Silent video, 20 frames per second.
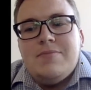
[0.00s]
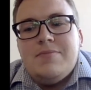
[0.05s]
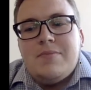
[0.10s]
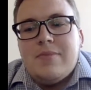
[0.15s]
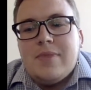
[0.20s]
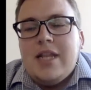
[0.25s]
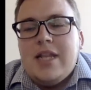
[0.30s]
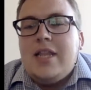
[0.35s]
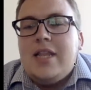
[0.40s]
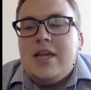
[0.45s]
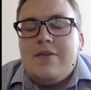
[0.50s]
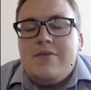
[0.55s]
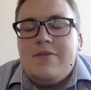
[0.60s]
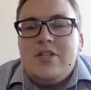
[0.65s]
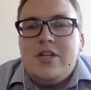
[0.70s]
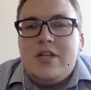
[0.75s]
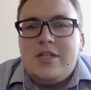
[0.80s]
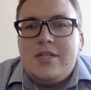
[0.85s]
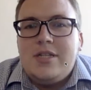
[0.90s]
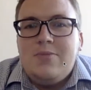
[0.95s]
And I think I've
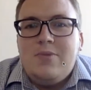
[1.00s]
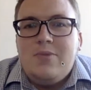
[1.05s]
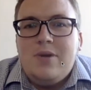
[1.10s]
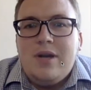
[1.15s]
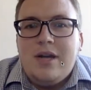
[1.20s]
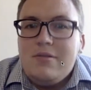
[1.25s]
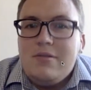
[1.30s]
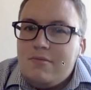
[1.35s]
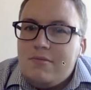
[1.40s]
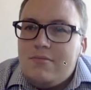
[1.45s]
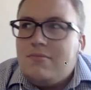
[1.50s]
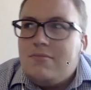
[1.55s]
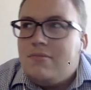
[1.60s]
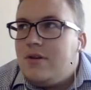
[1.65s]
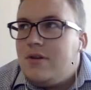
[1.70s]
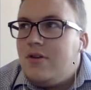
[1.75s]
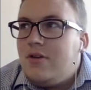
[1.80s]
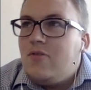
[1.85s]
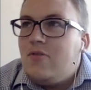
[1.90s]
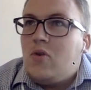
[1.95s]
adjusted well
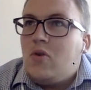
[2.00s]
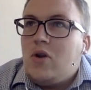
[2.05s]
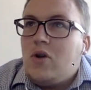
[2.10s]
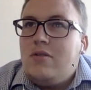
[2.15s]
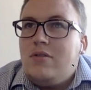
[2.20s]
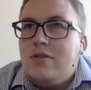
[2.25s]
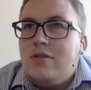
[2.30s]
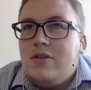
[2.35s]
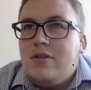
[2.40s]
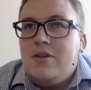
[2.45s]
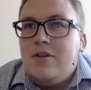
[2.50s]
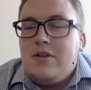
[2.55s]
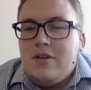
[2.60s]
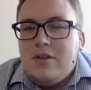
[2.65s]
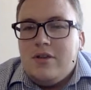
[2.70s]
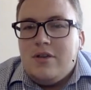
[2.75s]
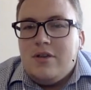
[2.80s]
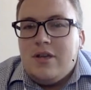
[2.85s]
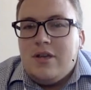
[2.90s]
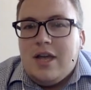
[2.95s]
overall.
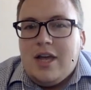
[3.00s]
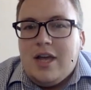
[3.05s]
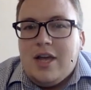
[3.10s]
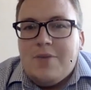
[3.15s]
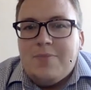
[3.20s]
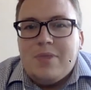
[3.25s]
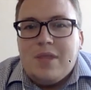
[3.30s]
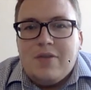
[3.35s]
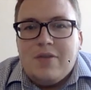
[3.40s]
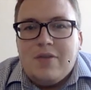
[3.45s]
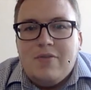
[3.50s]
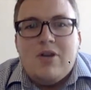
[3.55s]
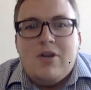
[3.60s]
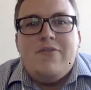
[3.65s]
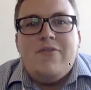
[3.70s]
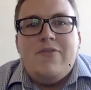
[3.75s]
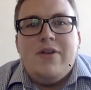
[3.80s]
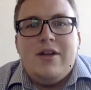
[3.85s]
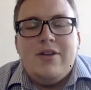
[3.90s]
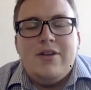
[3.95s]
I've already
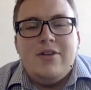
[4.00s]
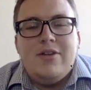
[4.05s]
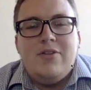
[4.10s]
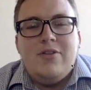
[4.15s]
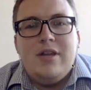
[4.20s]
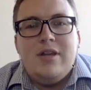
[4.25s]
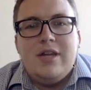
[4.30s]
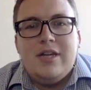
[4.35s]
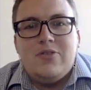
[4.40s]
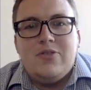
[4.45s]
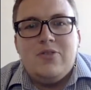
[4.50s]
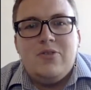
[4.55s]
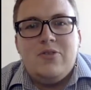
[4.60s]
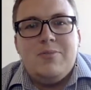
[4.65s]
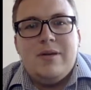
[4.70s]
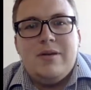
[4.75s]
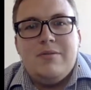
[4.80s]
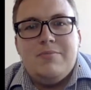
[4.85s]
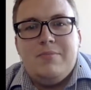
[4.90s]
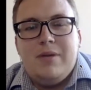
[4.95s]
found a nice group
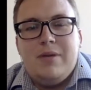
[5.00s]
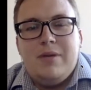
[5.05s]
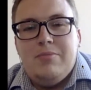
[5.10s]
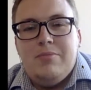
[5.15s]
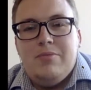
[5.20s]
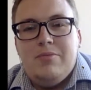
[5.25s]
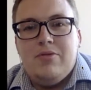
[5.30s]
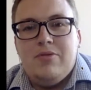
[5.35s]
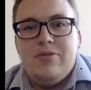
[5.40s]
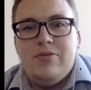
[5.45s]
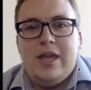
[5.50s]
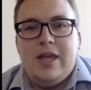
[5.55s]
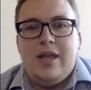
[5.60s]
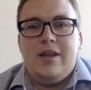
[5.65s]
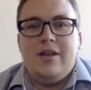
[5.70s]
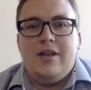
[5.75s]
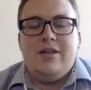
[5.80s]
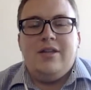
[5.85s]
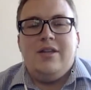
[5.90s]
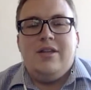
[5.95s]
of people that
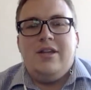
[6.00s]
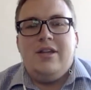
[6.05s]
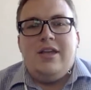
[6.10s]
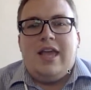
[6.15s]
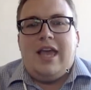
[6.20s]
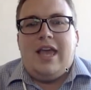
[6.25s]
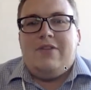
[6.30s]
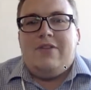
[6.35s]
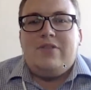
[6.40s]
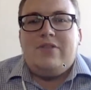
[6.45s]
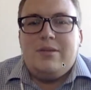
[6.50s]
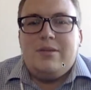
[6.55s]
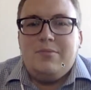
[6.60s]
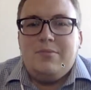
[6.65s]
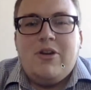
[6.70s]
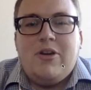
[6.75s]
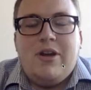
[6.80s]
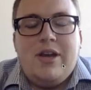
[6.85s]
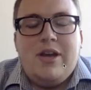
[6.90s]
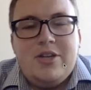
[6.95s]
have
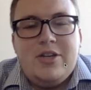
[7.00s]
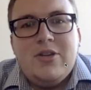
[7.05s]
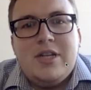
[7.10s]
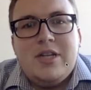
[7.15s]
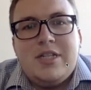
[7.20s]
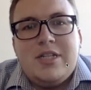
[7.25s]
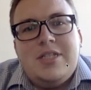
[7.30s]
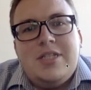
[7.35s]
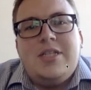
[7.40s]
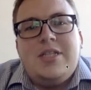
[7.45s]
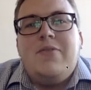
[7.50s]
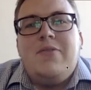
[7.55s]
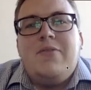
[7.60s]
similar interests and stuff